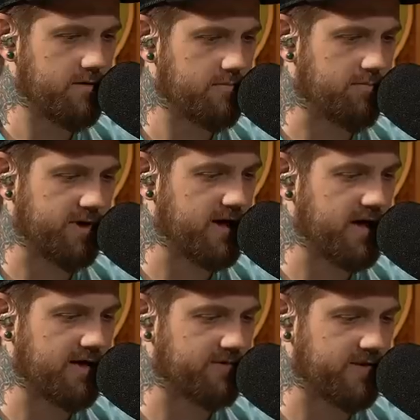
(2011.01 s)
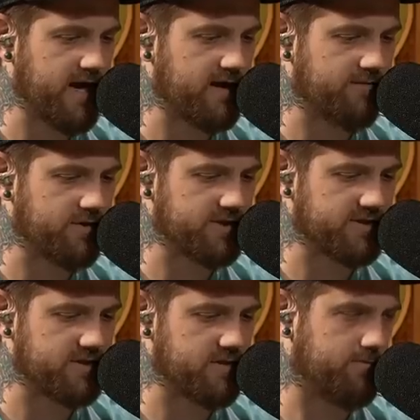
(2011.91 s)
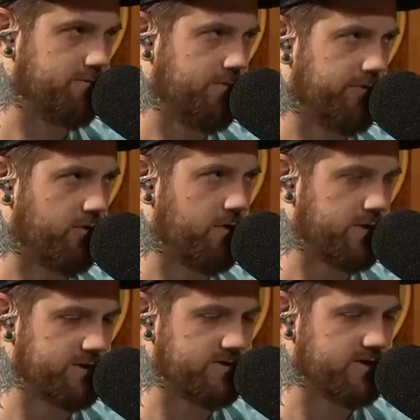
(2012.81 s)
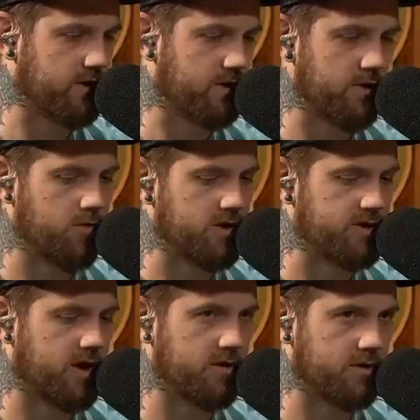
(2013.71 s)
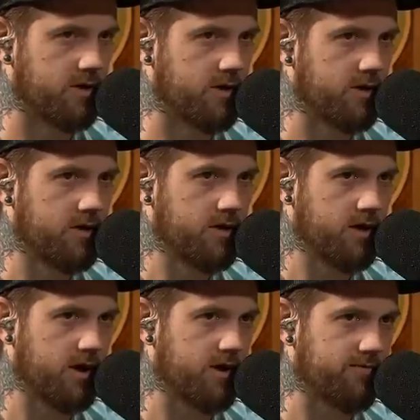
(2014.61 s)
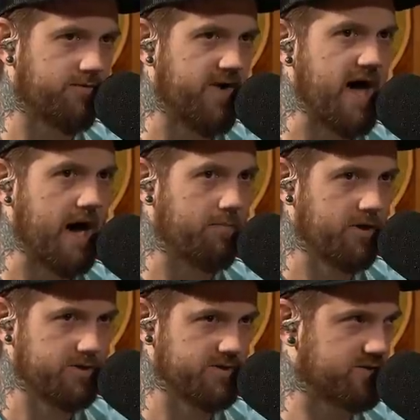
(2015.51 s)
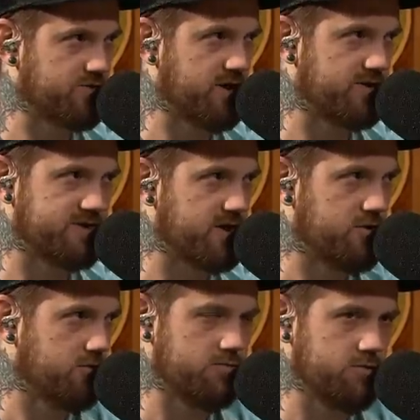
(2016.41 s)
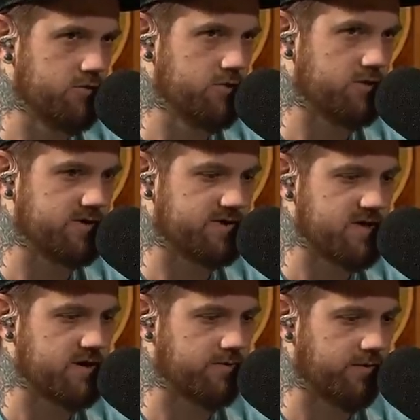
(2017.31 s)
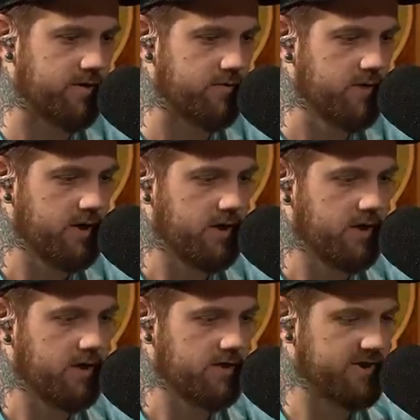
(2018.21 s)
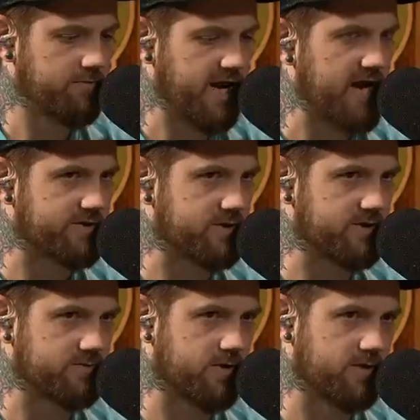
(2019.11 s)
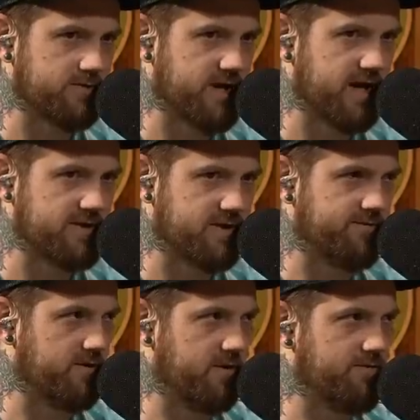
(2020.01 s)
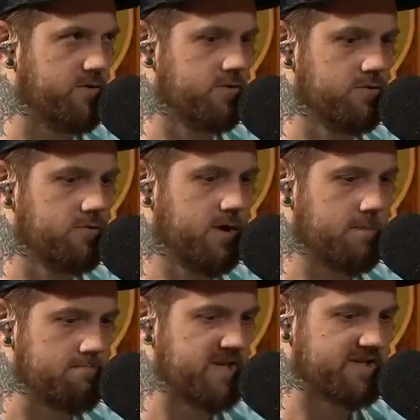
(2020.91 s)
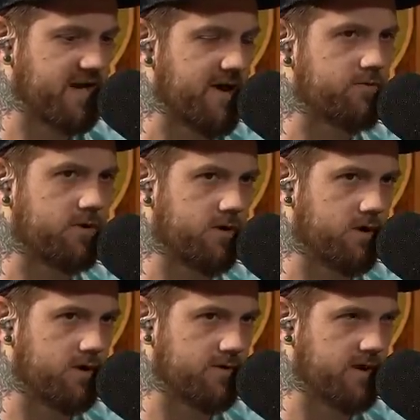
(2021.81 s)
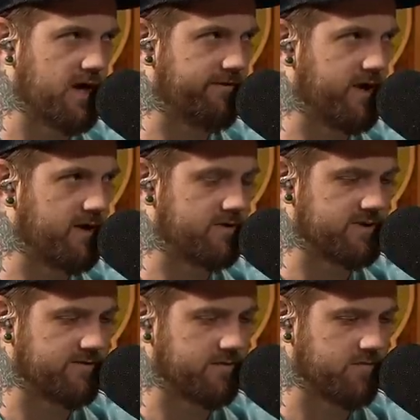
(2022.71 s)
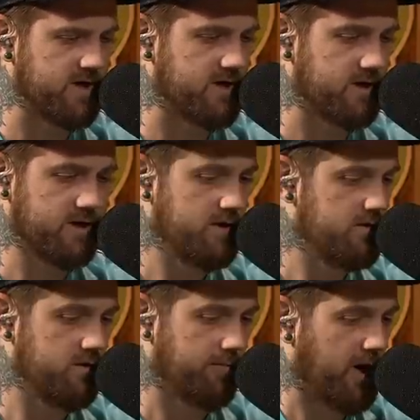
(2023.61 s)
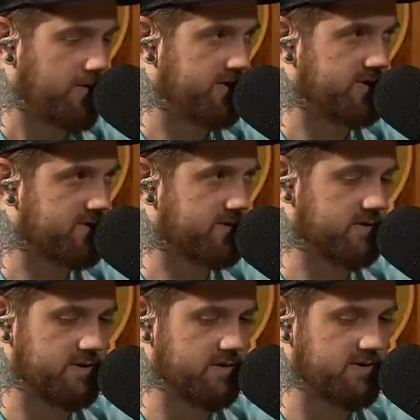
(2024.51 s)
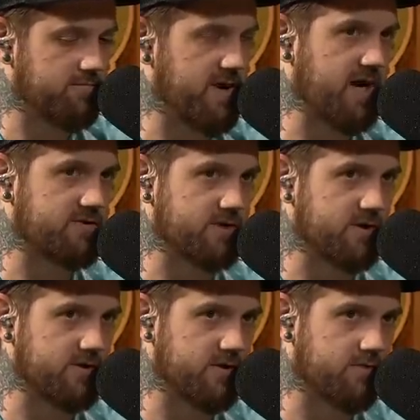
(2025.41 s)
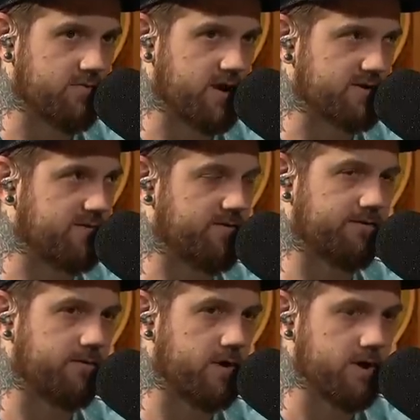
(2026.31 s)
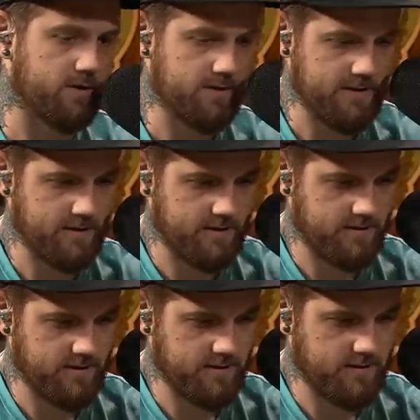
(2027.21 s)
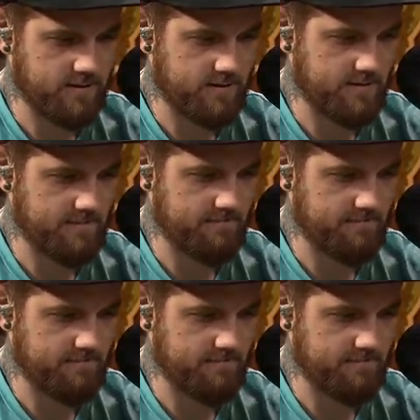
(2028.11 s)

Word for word: but then after that, if you're just you know throwing zero one dollar uh, fab, just trying to see who who you can sneak through. Tim Patrick is one of those guys that if if you miss out on the heavy hitters of the week, you'll probably just get Tim Patrick on your roster for free. Okay.